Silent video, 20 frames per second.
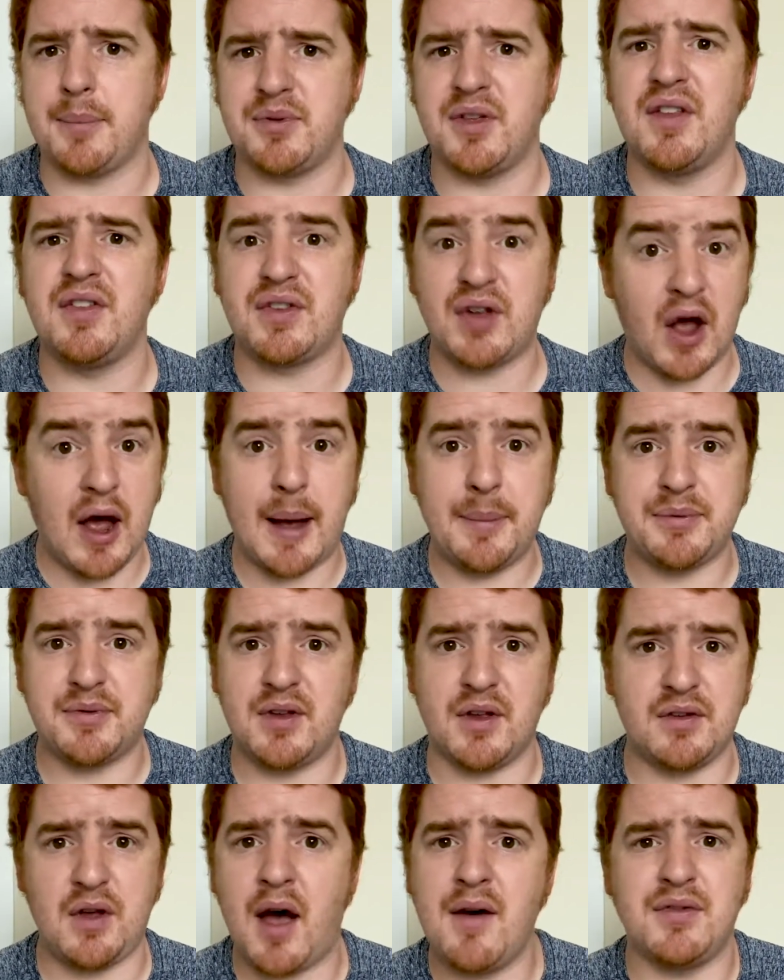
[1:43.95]
And Topps
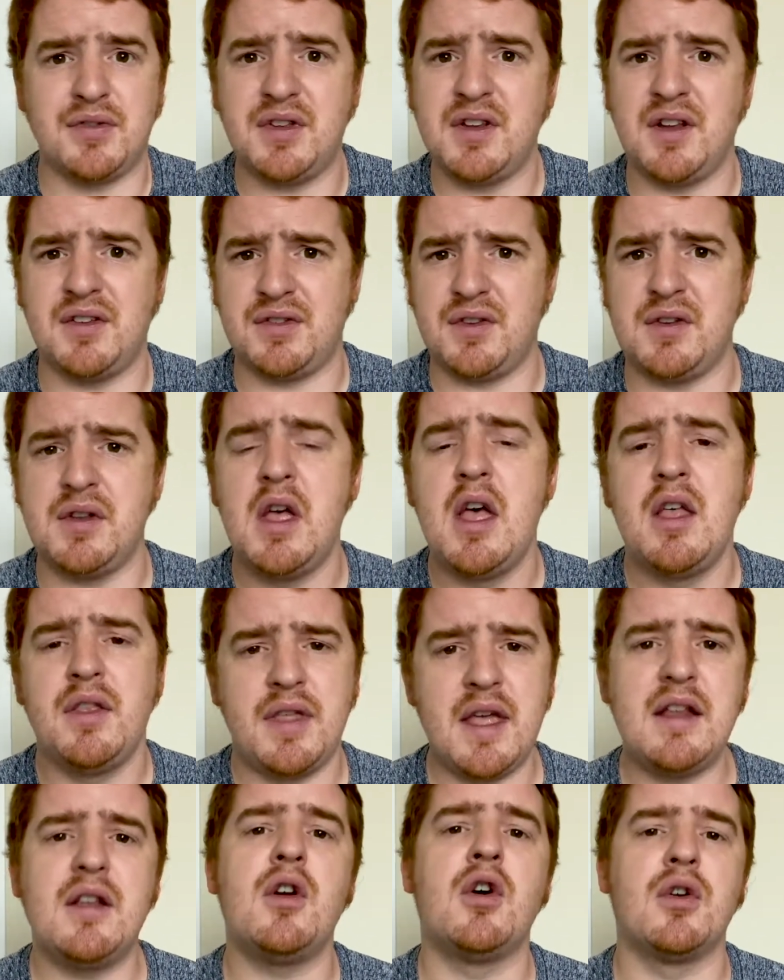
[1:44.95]
obviously doesn't,
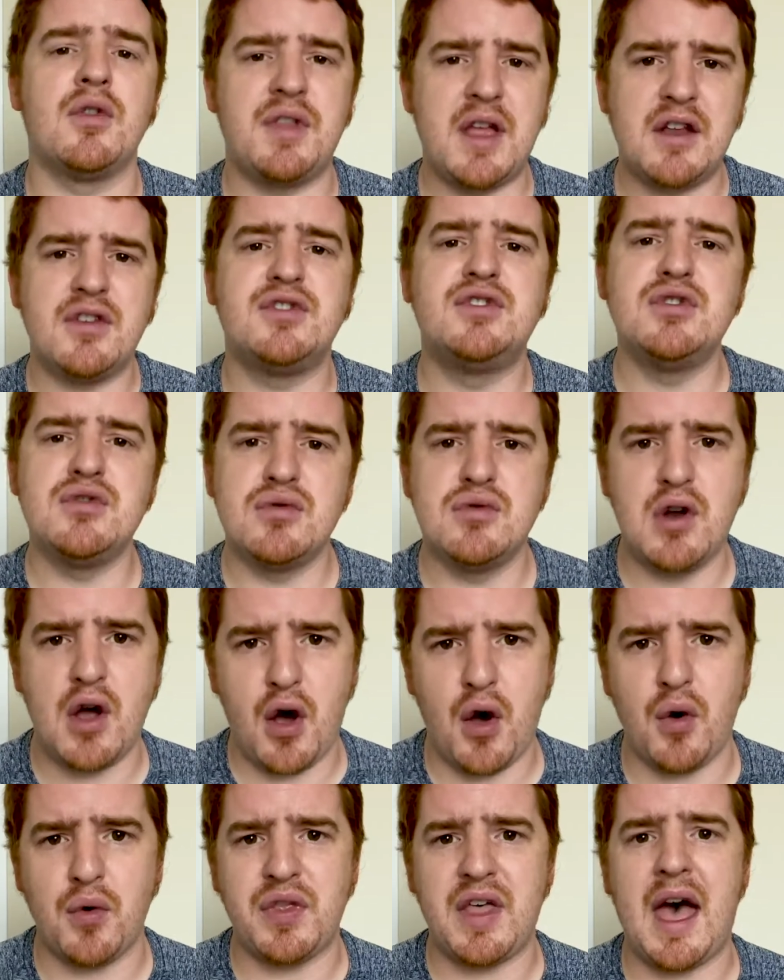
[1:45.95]
they do
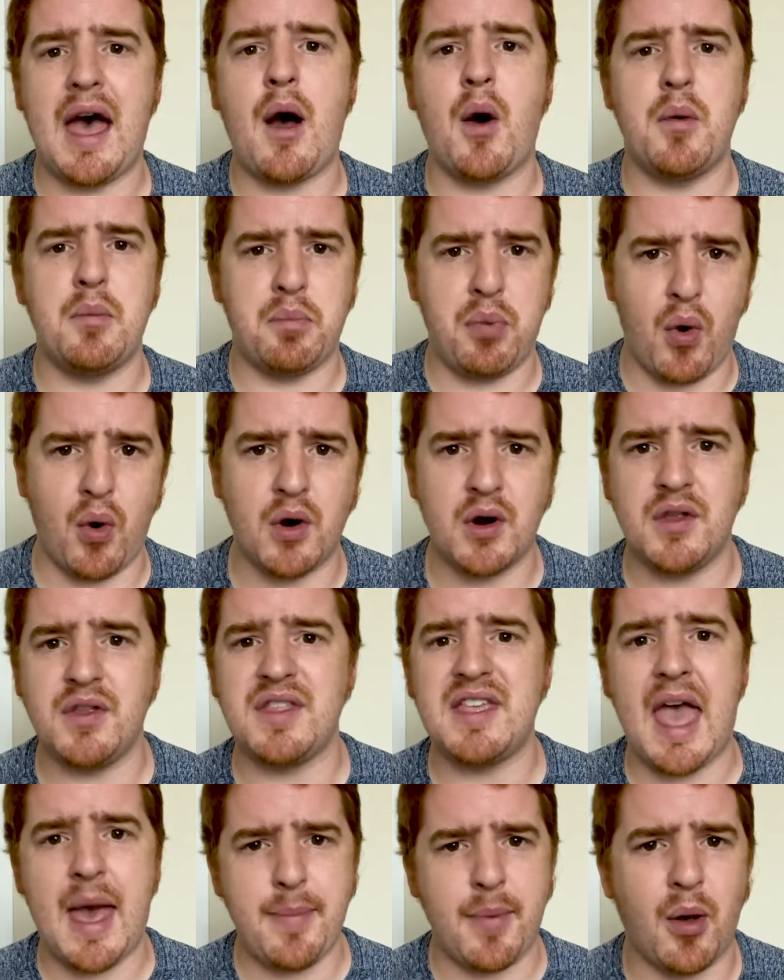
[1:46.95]
know that how important the
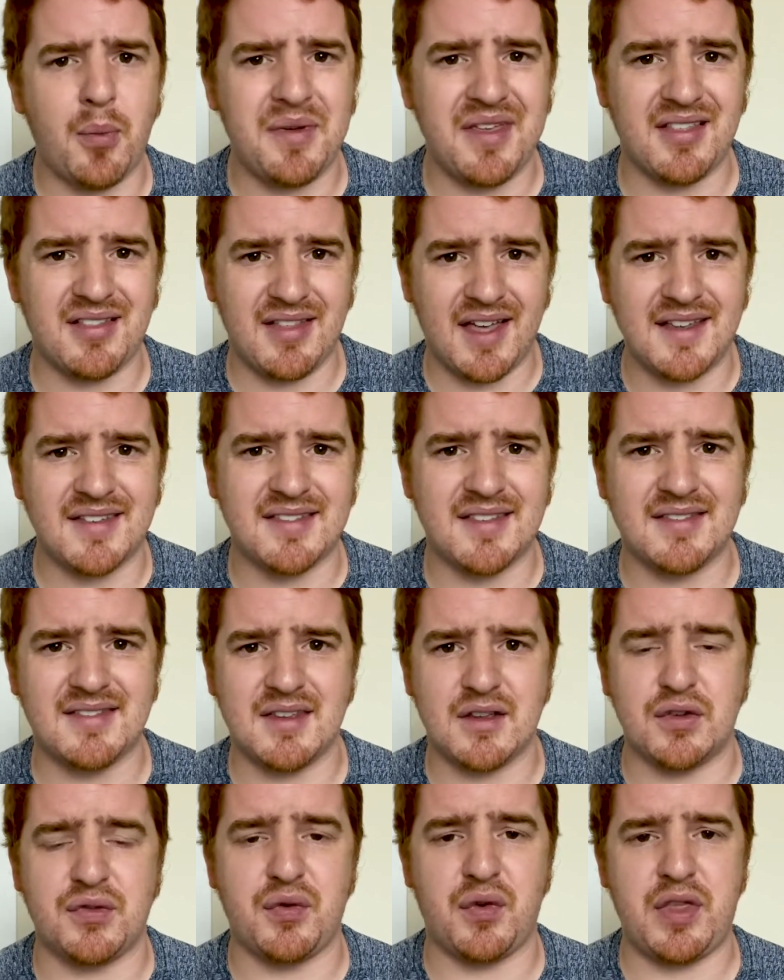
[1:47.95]
MLB license
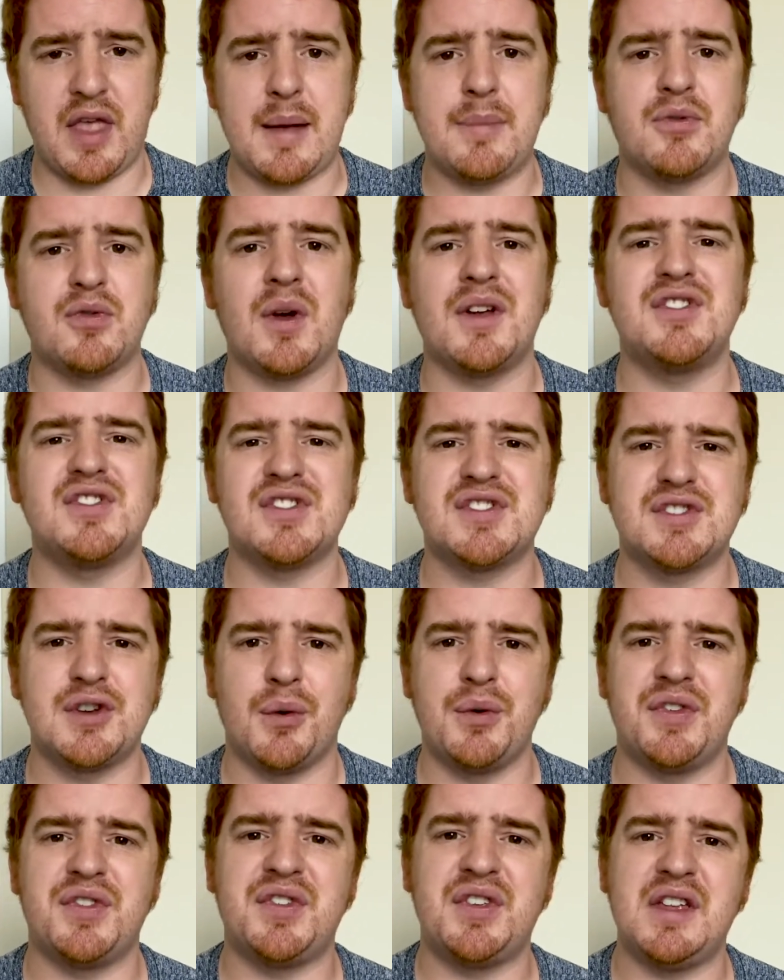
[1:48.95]
is for them. So I just
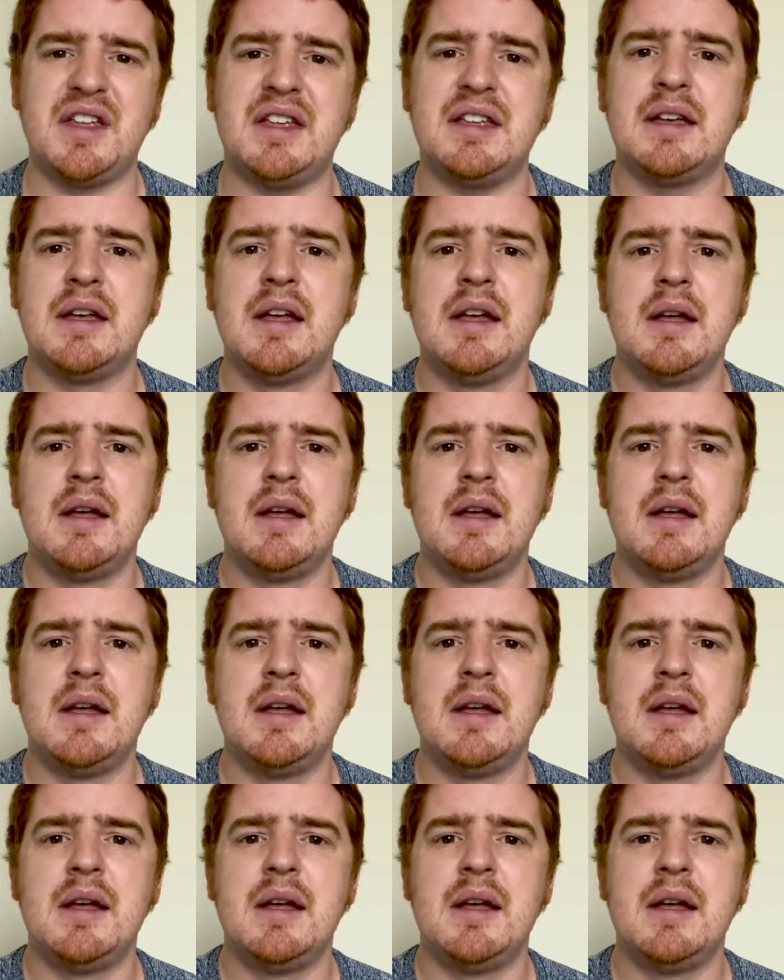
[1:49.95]
don't see,